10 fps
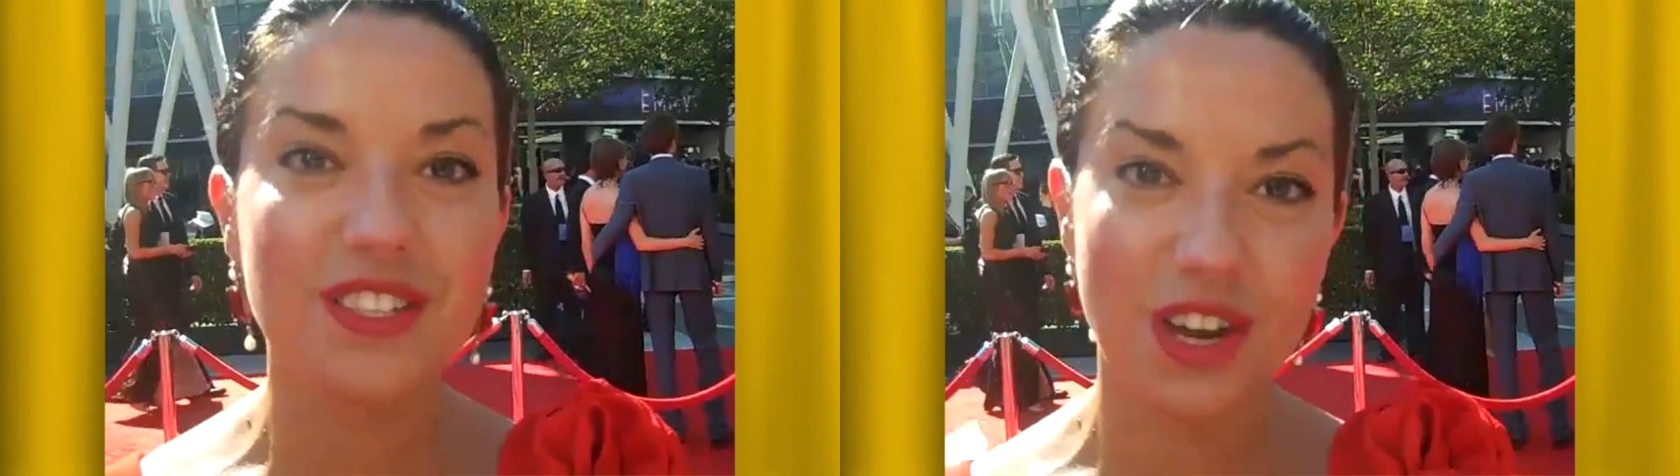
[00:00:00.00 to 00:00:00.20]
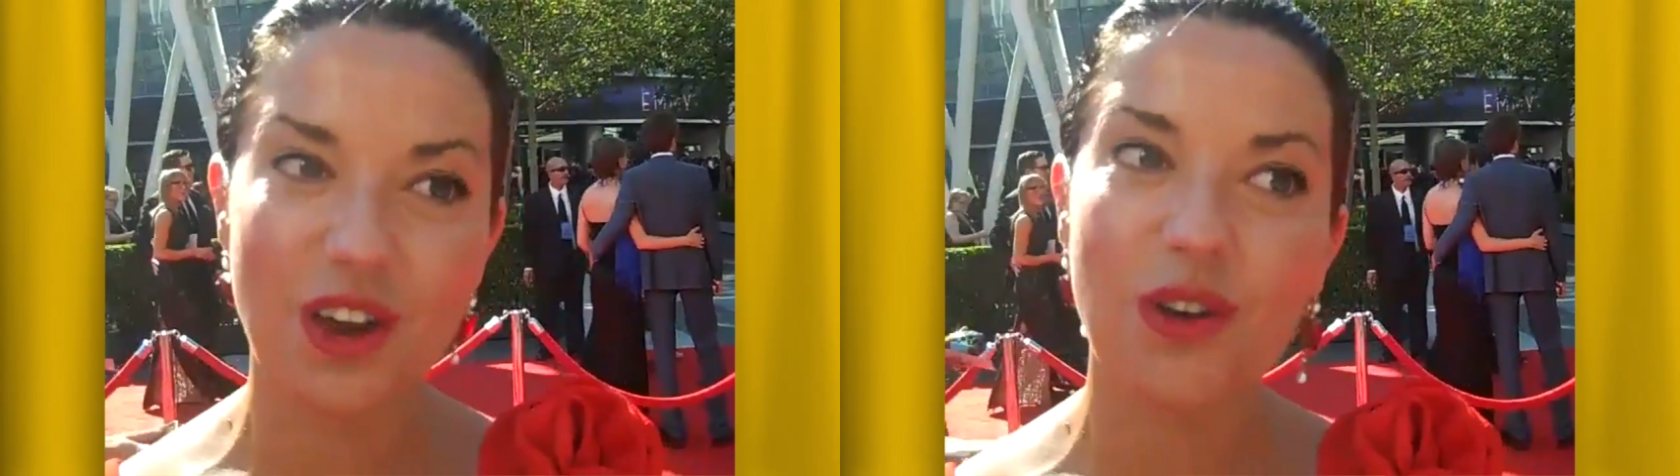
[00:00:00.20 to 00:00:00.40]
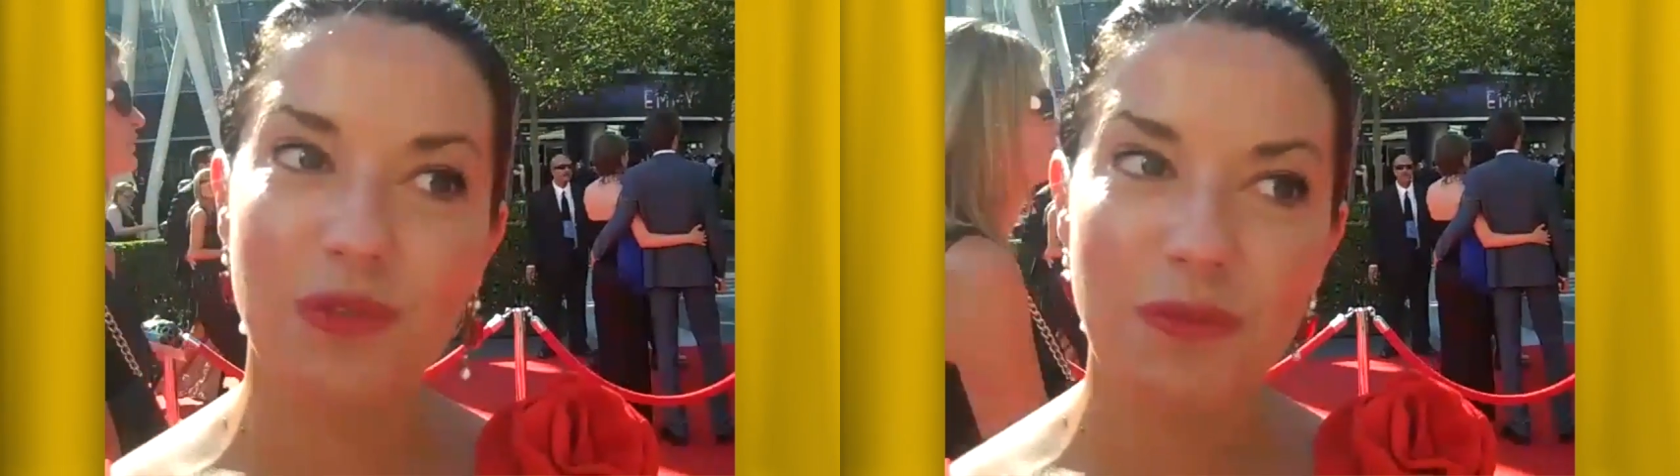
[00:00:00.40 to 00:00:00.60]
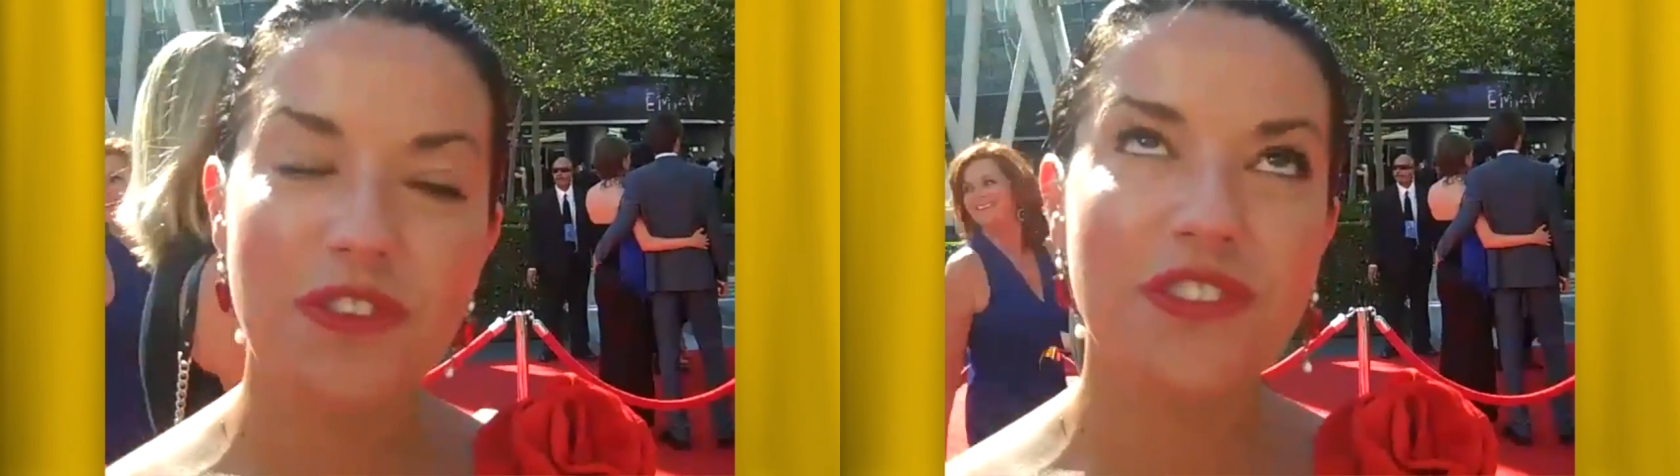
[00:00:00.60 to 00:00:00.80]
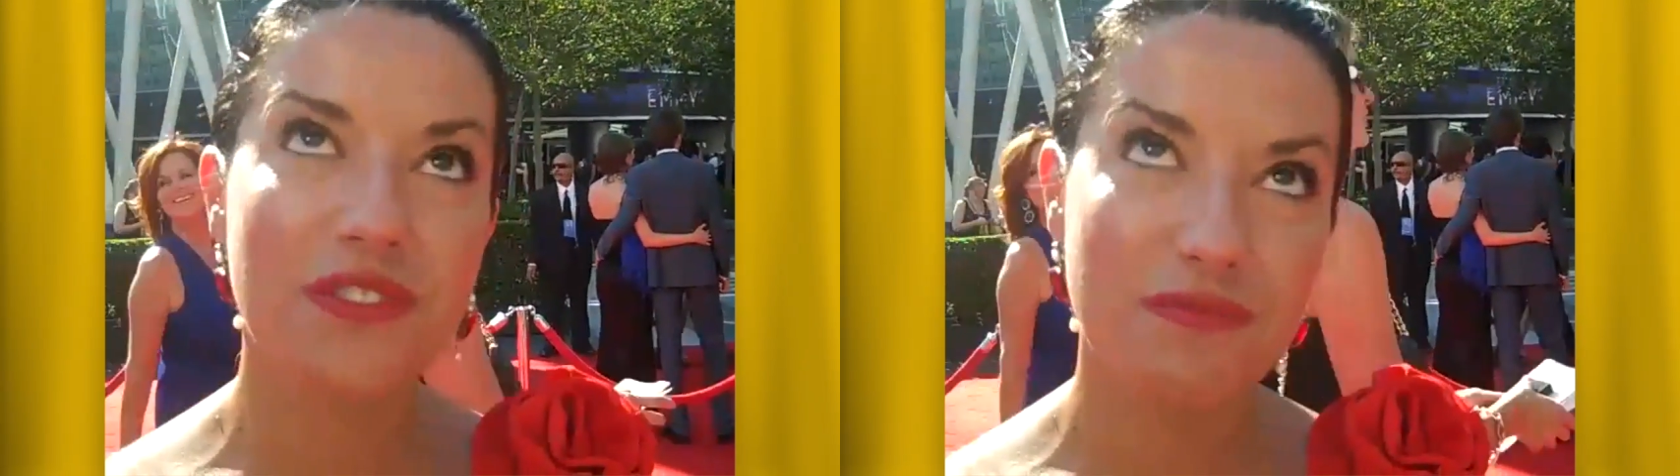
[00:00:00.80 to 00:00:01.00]
So
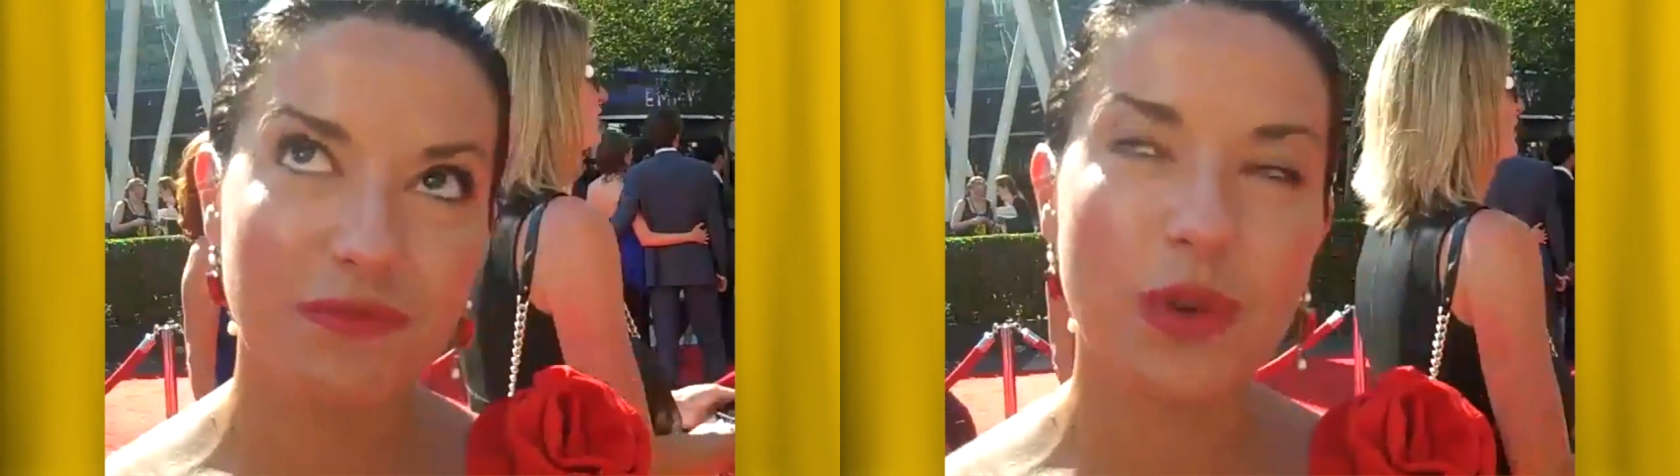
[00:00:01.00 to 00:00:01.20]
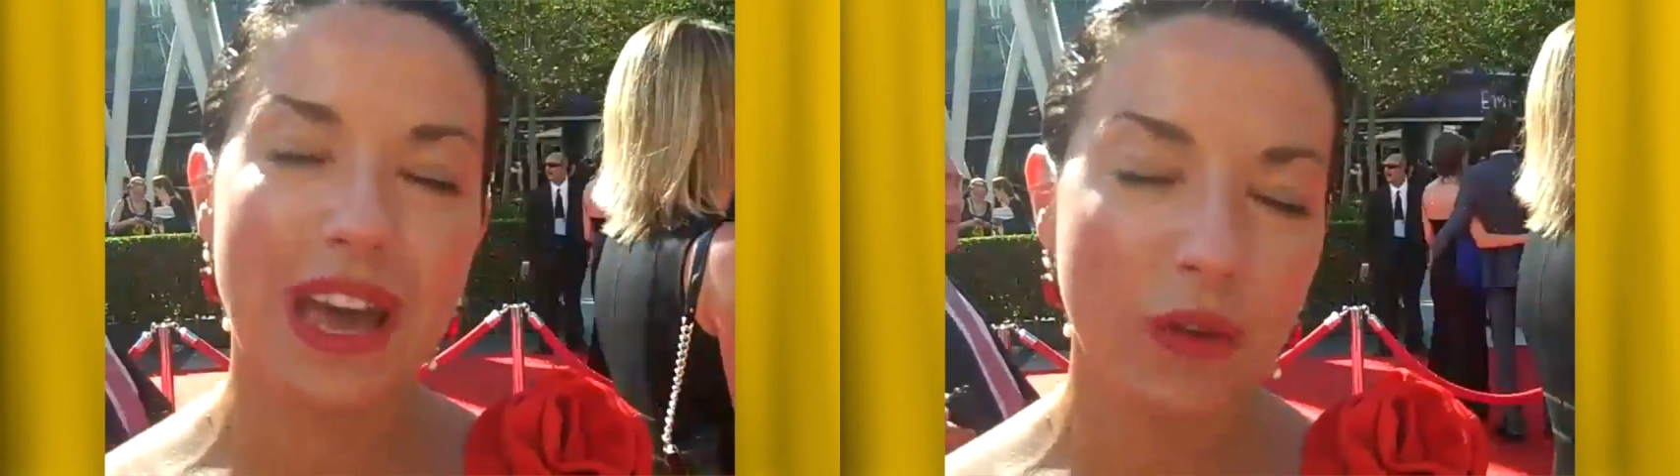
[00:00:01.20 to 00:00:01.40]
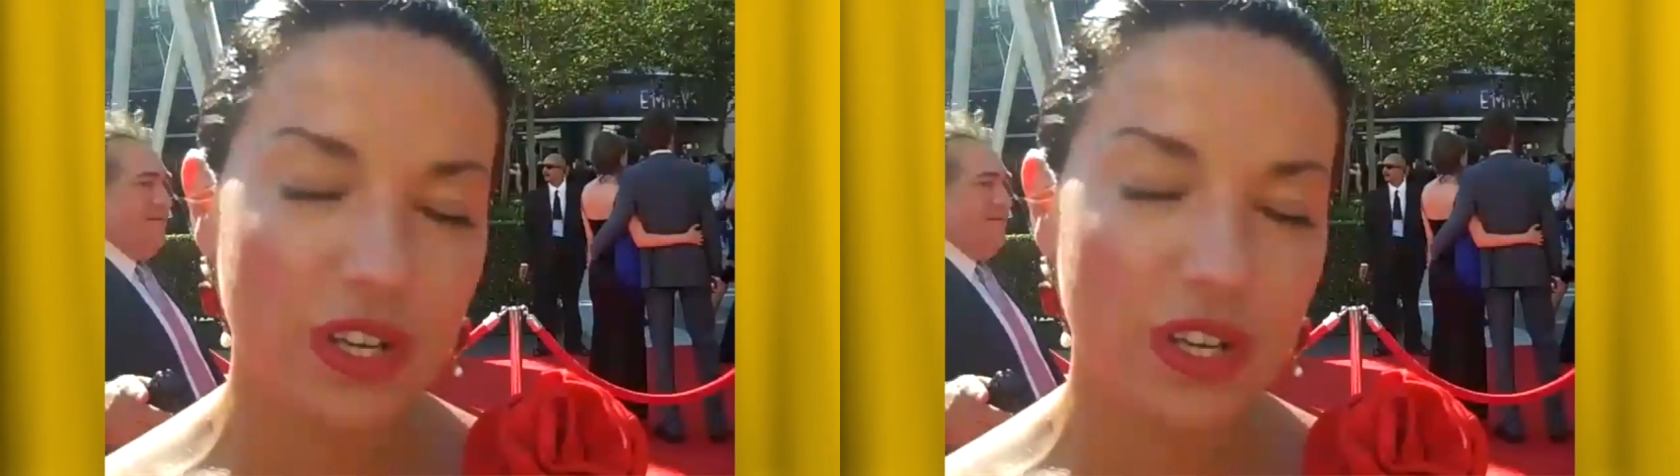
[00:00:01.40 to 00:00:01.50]
we